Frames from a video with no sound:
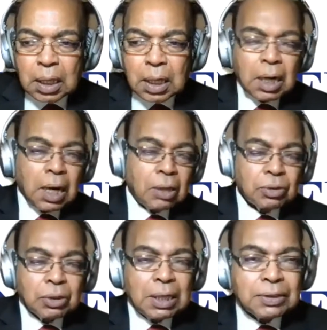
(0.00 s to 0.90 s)

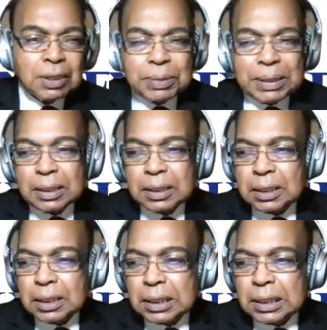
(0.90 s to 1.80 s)
Councilsme
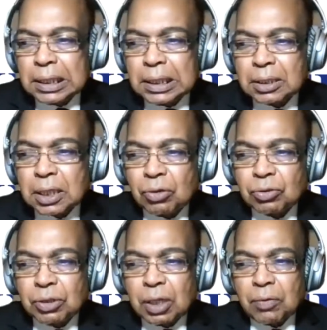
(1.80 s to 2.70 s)
is
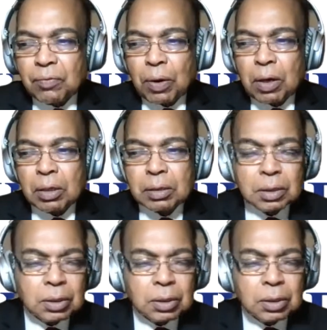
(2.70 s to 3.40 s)
Council for